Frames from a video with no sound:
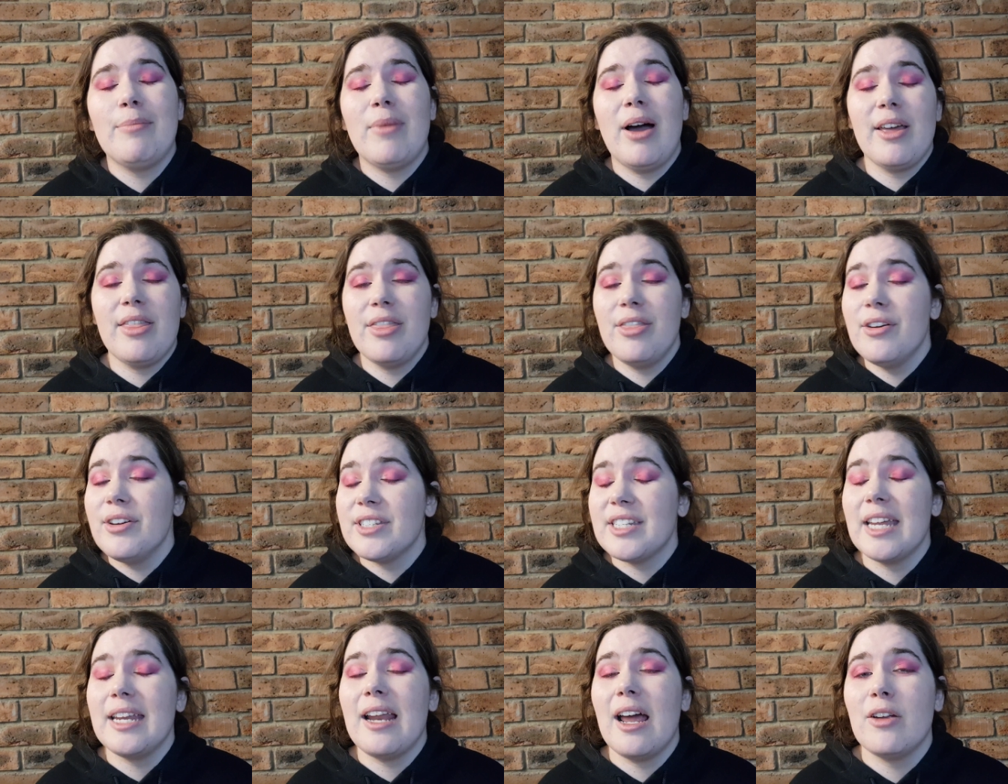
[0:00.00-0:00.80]
my
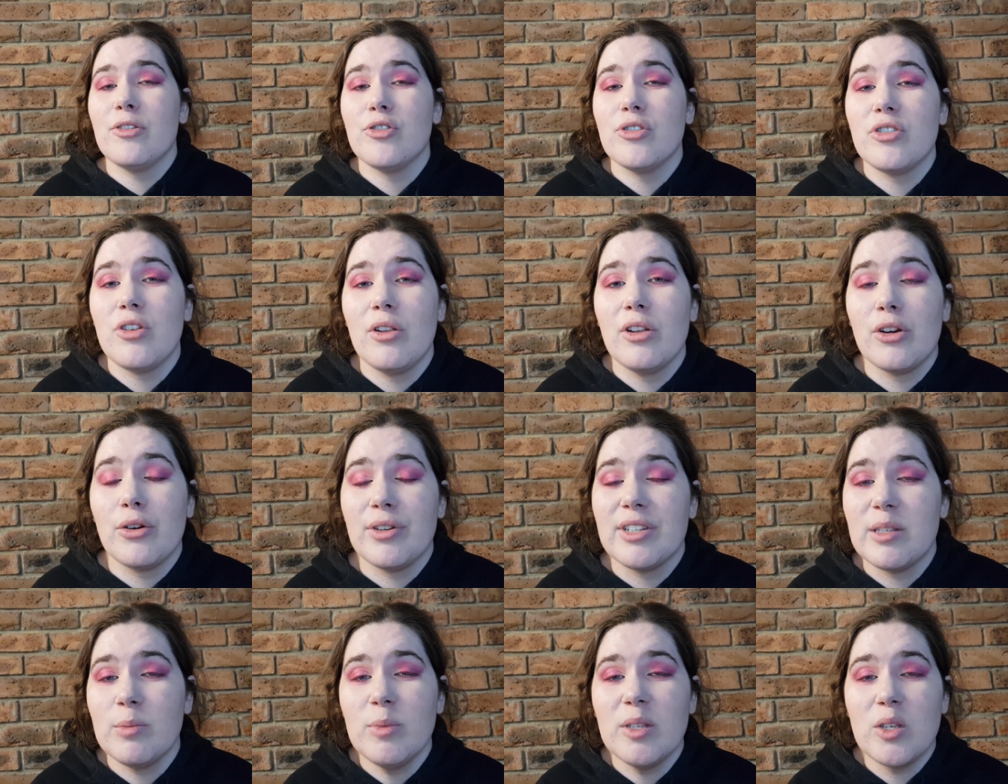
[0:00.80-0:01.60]
$1,300
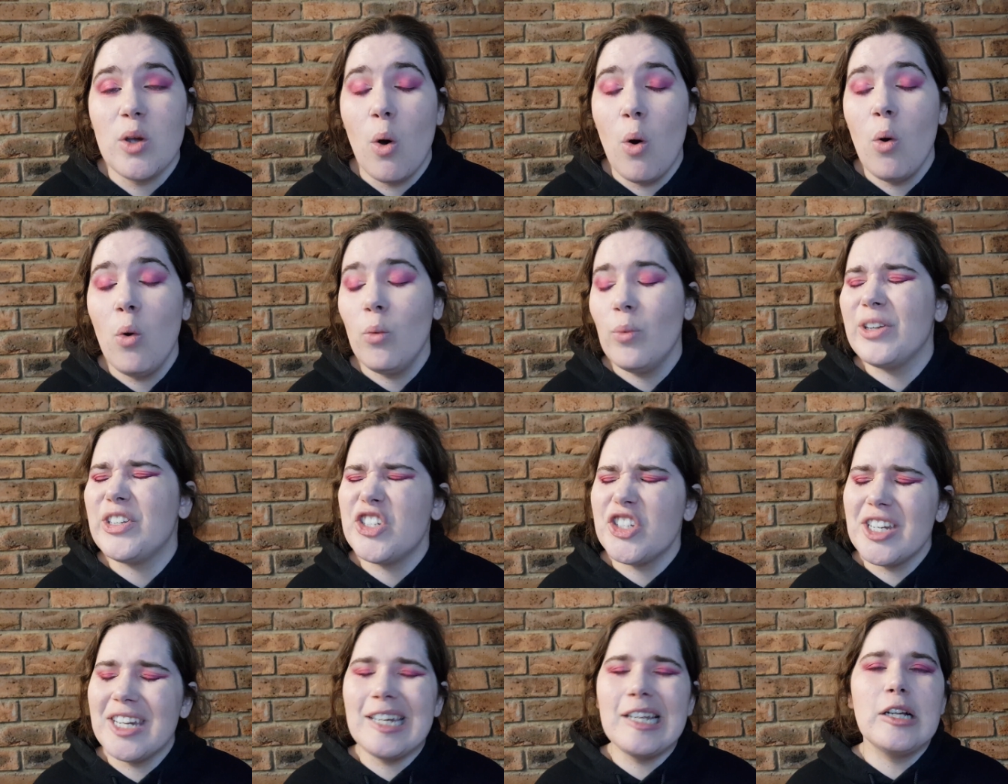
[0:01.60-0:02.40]
Christmas haul,
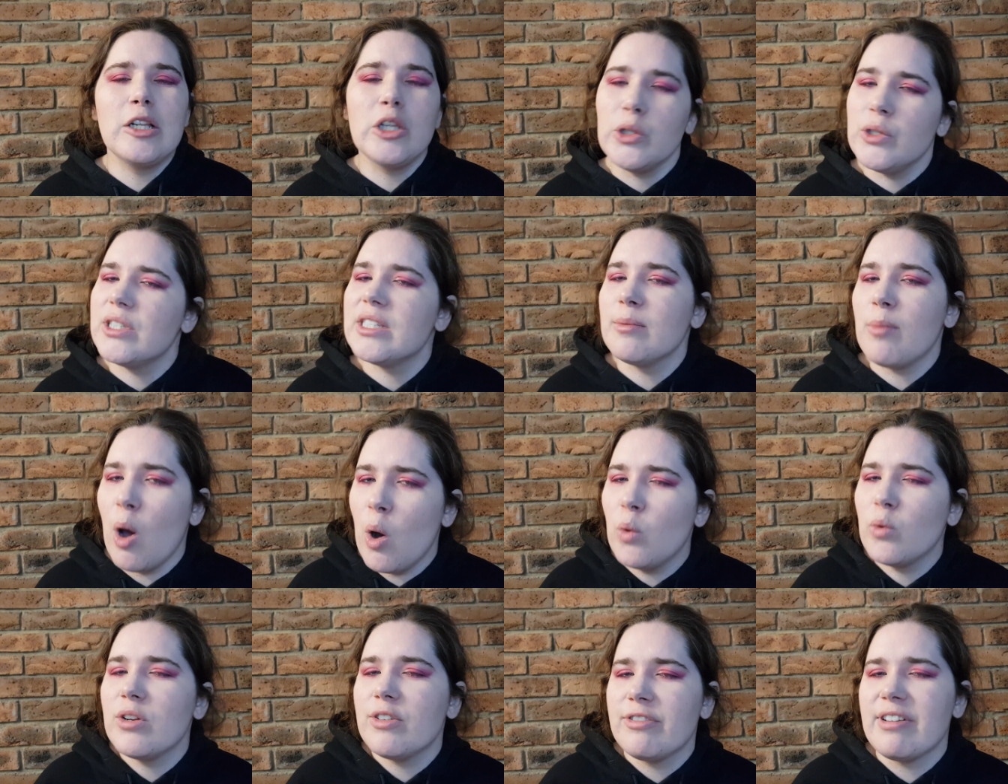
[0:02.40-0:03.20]
which did include some
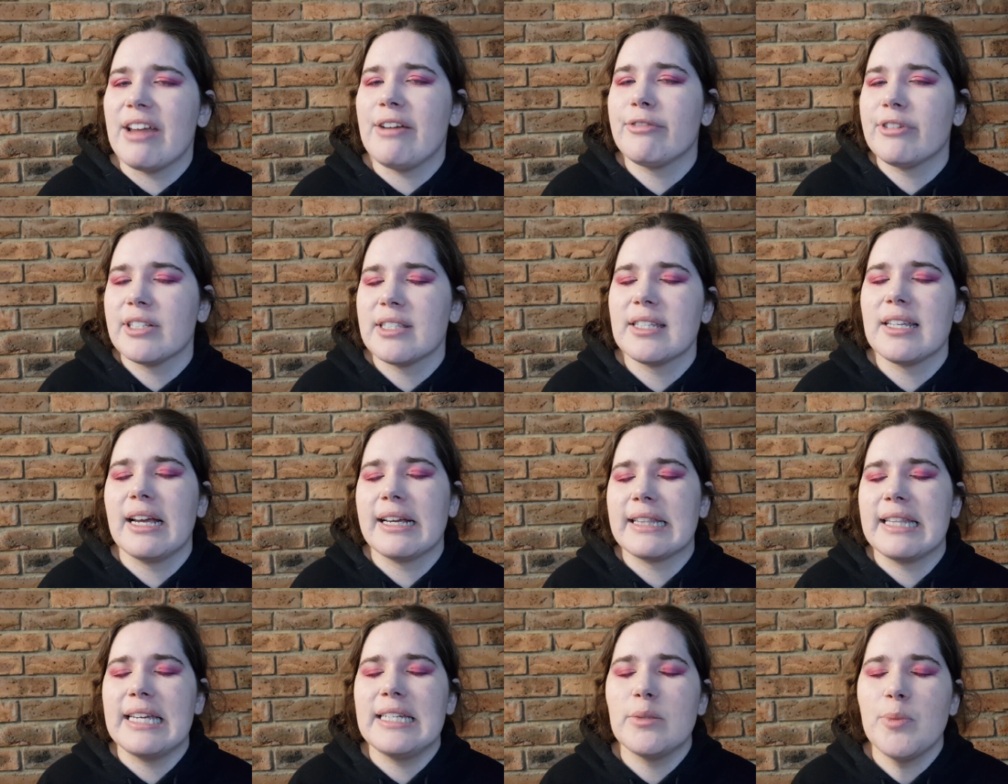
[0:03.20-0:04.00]
older favourites
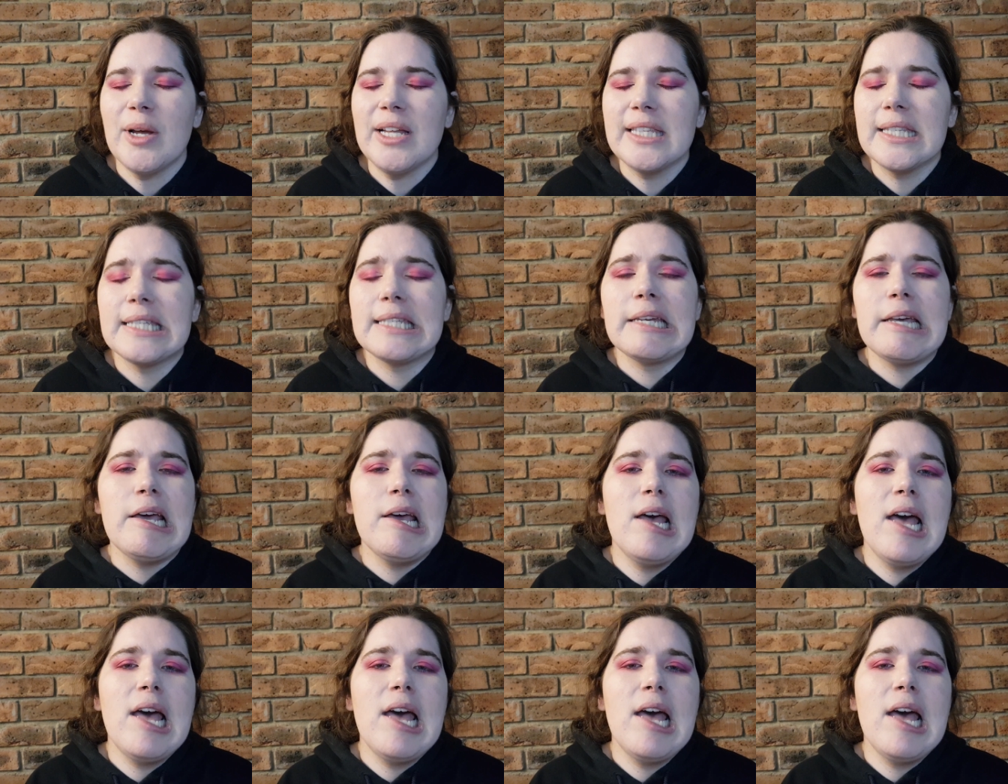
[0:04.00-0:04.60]
like these ones.